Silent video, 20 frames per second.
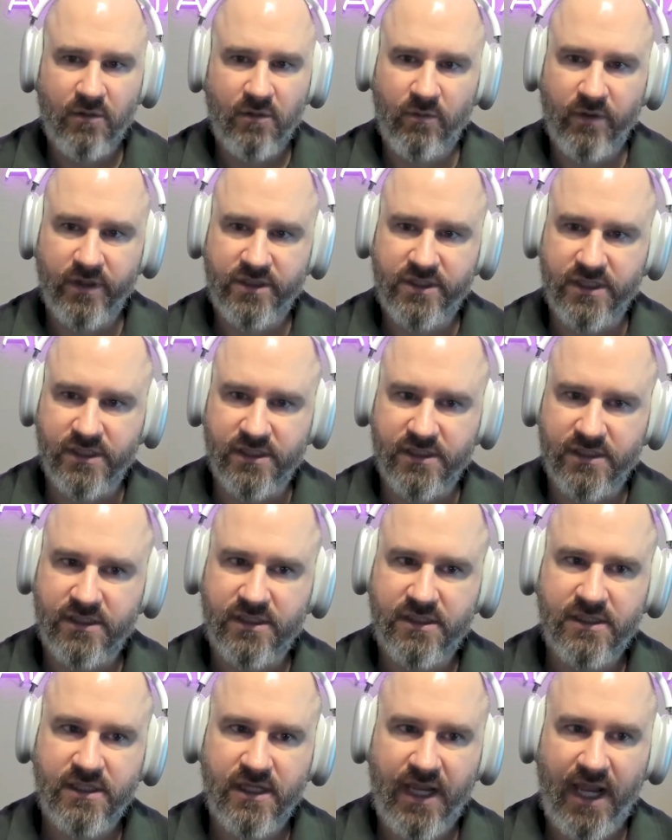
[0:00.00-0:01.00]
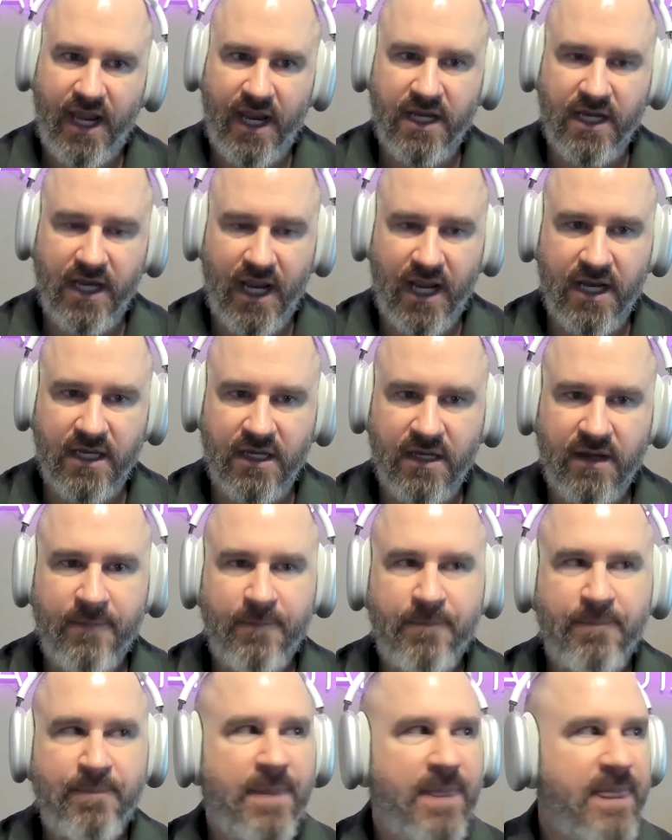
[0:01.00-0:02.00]
which is, and
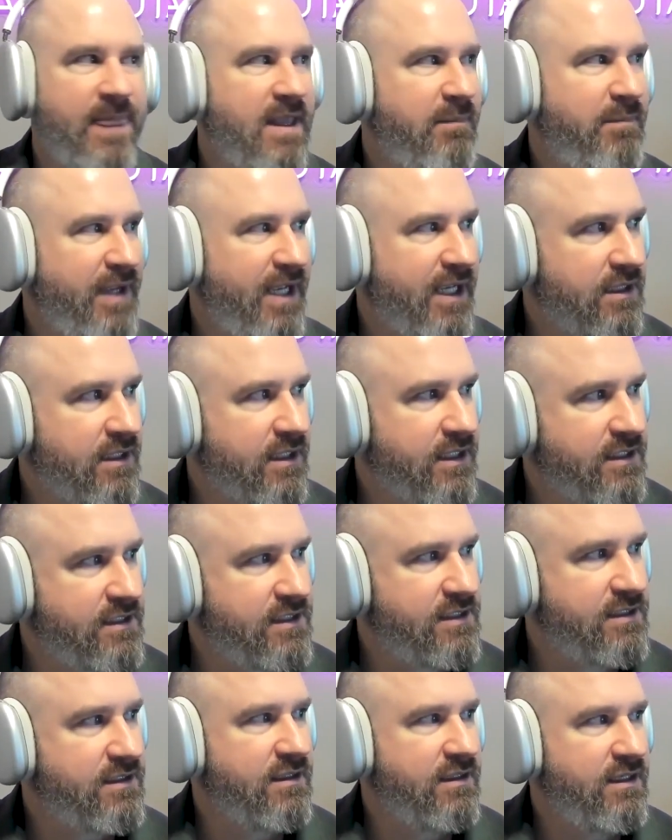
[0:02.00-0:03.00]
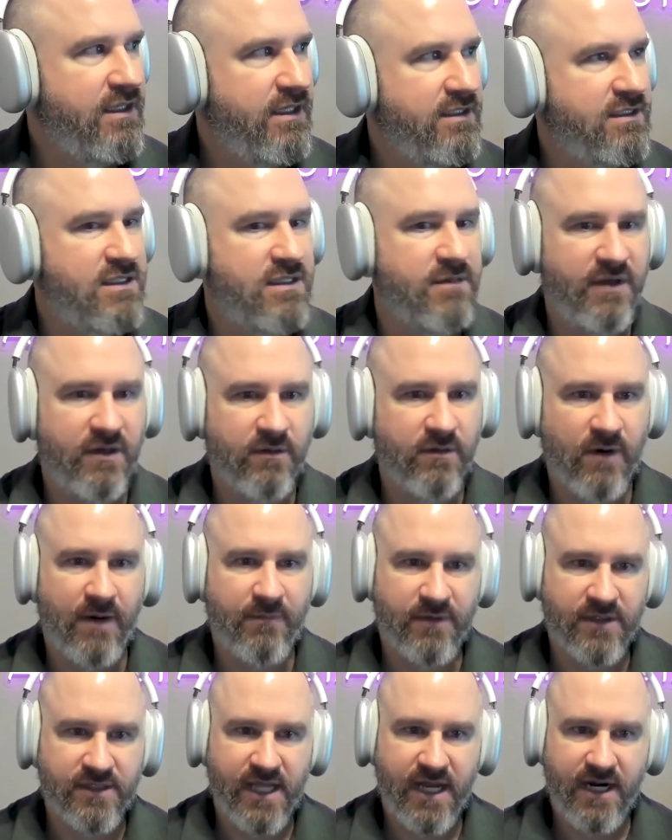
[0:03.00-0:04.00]
the pick list needs to be
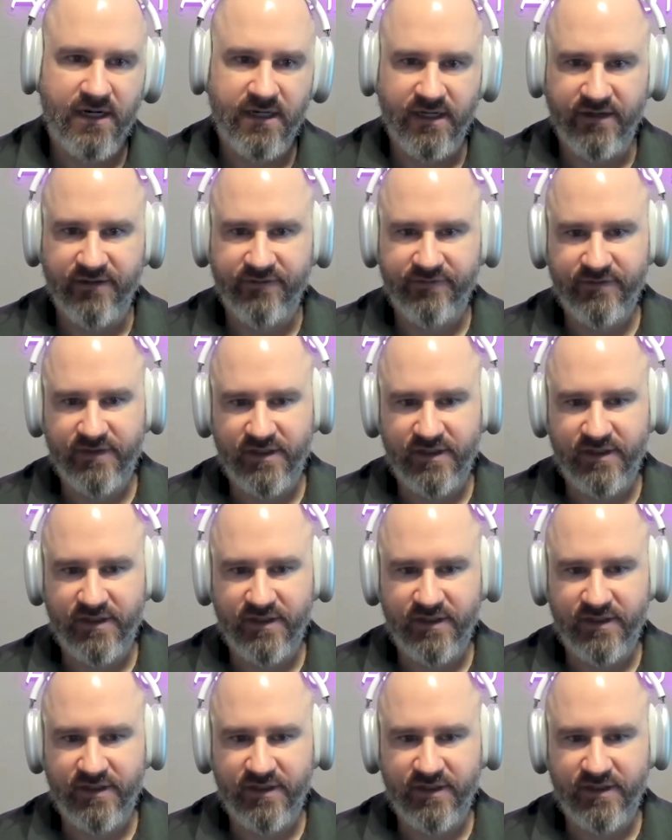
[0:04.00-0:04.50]
representative,